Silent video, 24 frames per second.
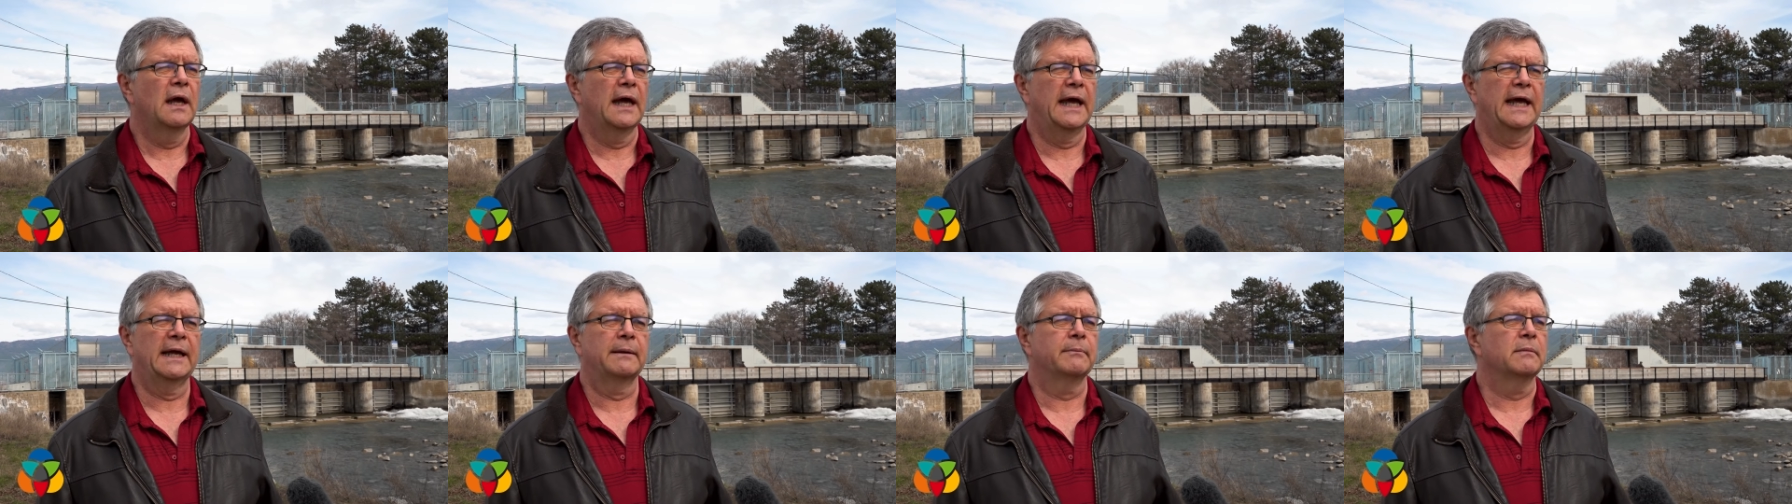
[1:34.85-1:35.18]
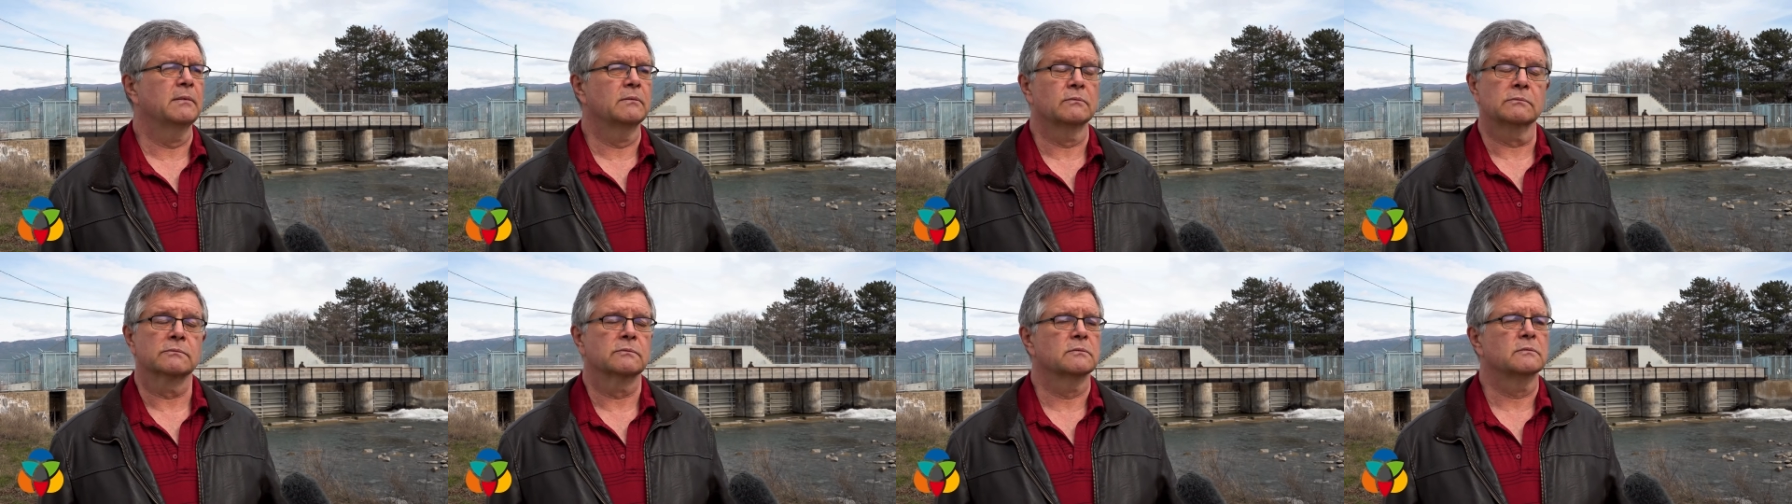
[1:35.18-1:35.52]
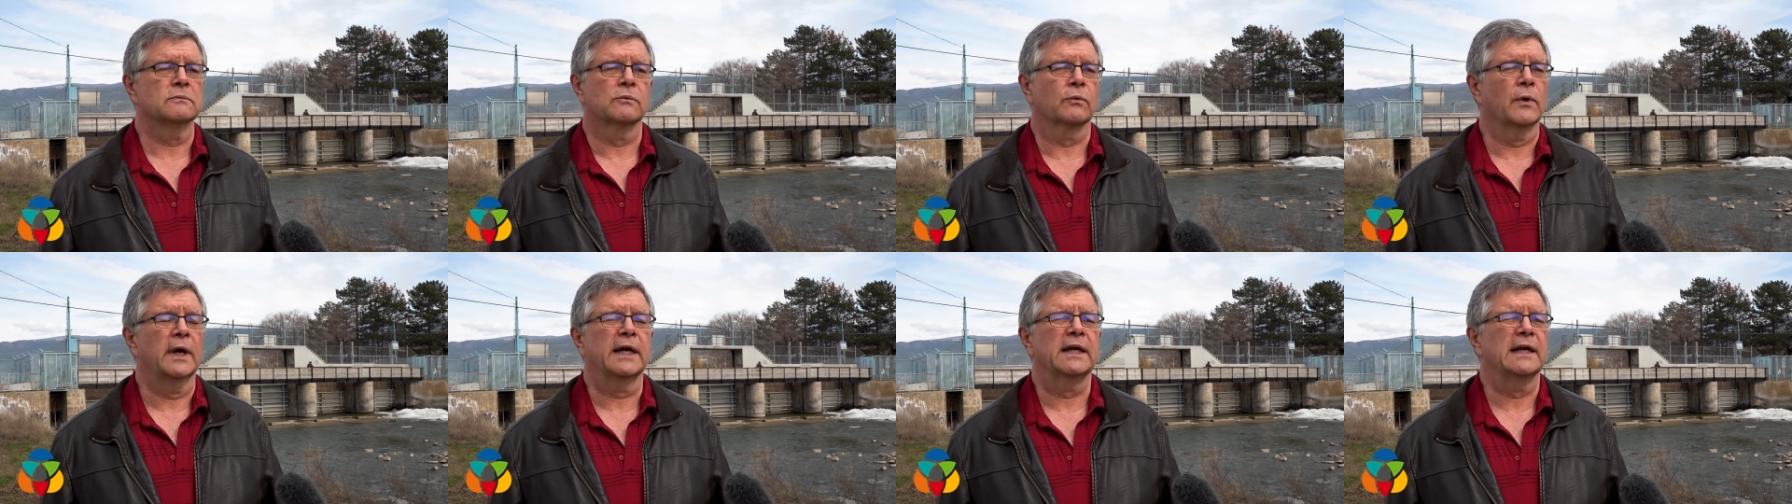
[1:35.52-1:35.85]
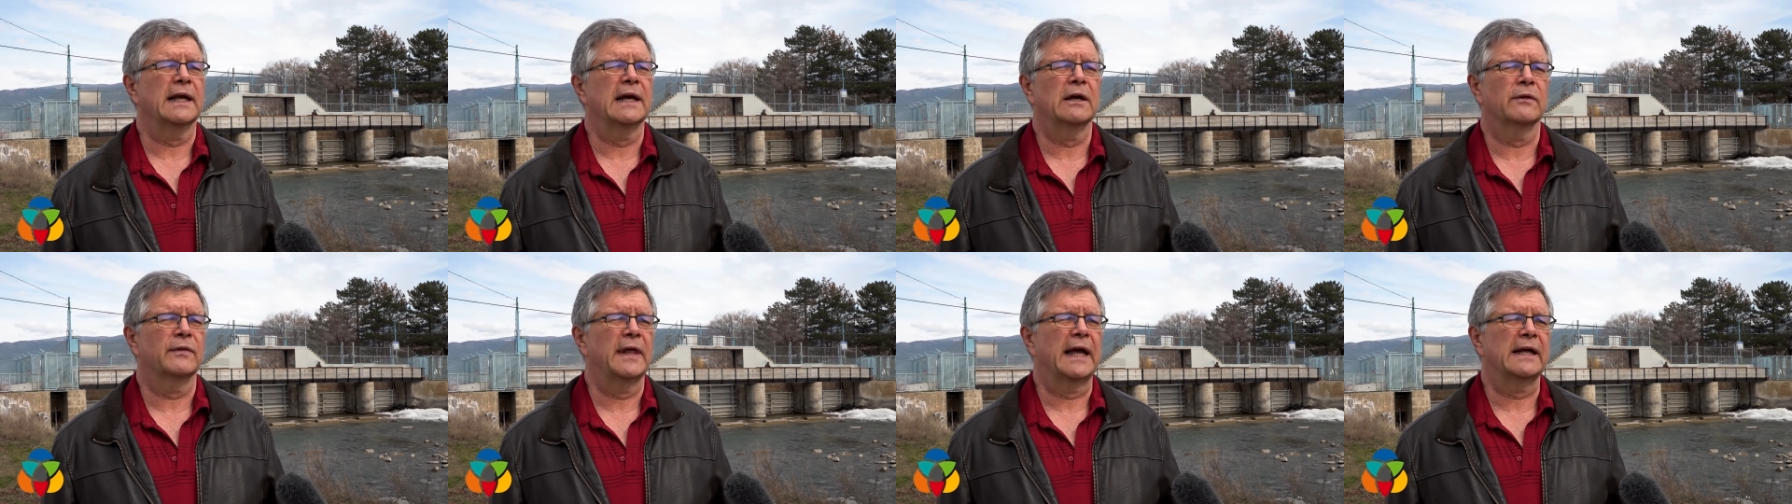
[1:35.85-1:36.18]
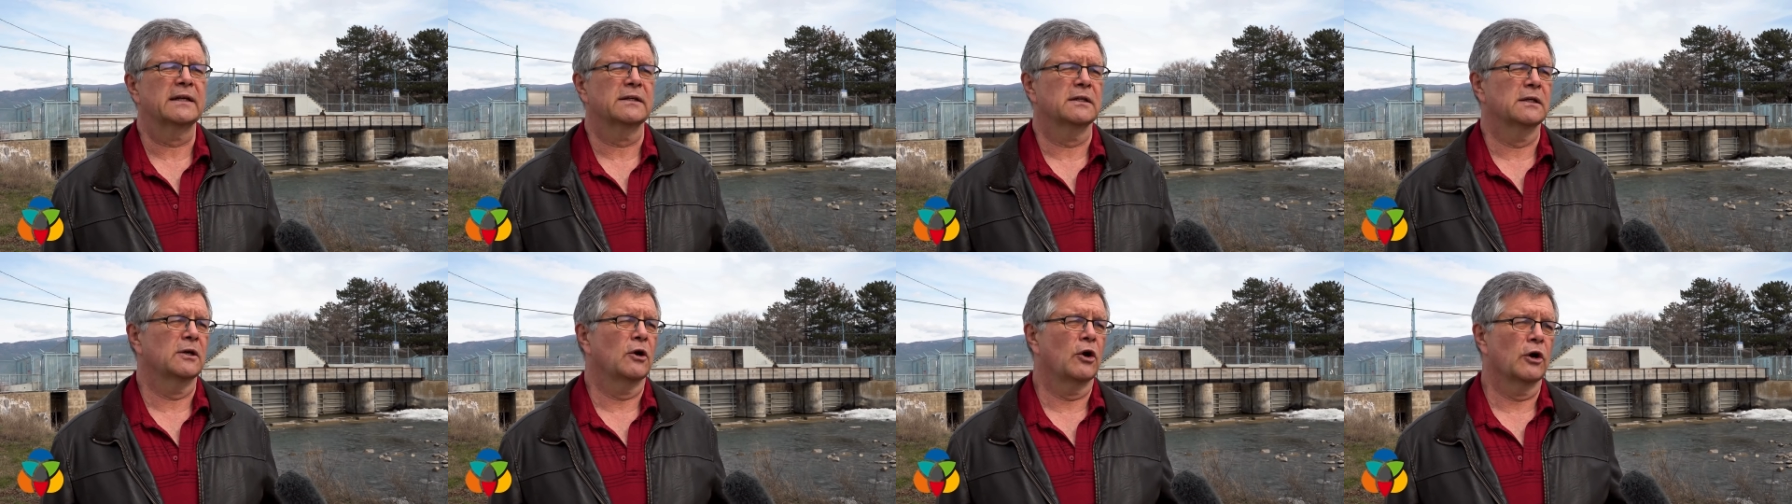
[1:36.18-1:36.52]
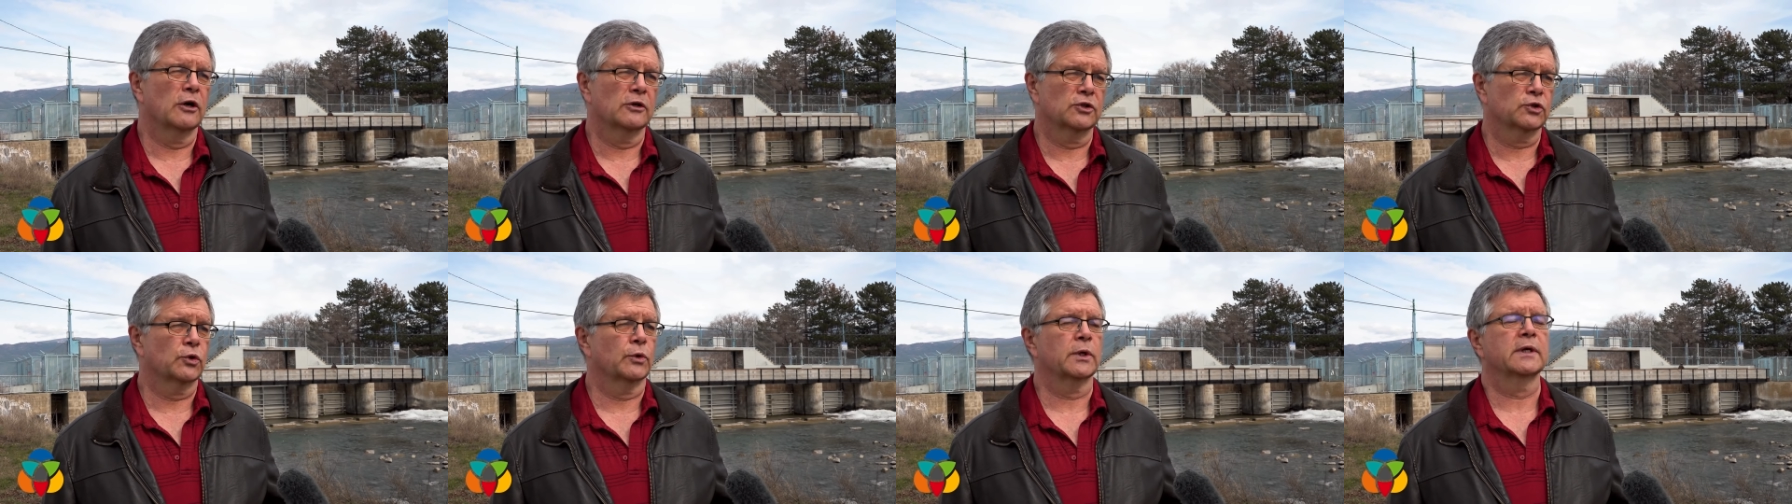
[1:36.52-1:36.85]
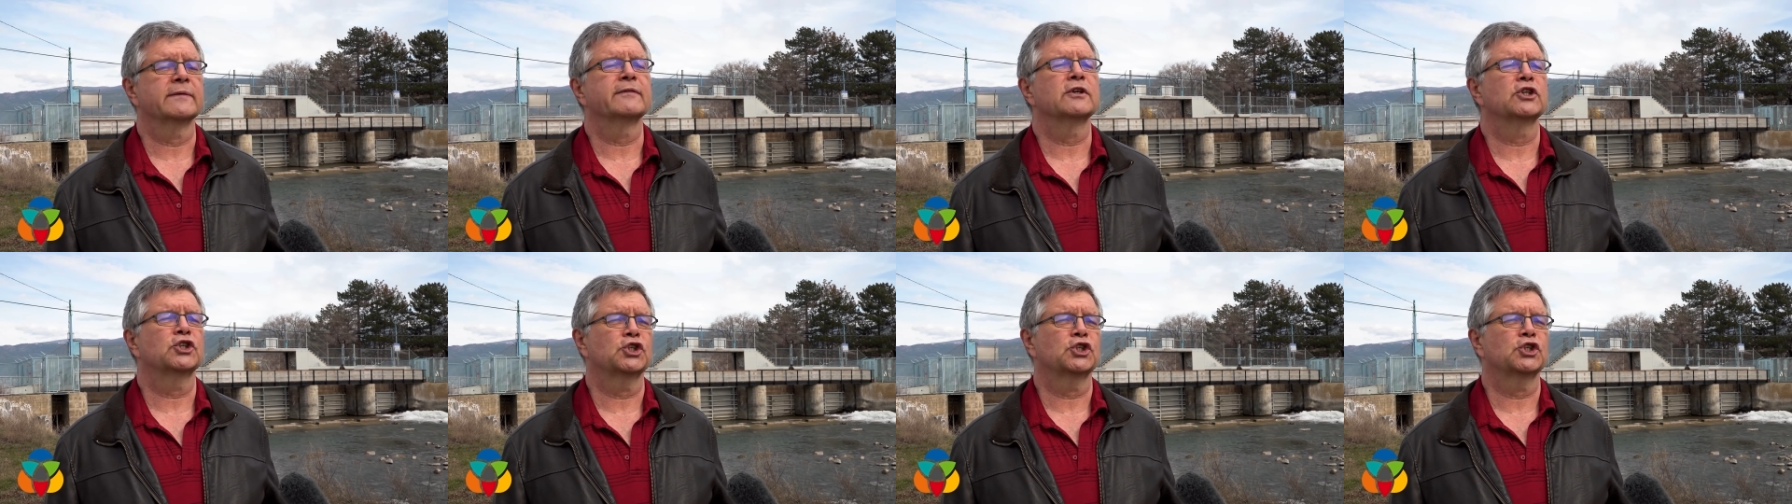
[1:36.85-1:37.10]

And right now that our sort of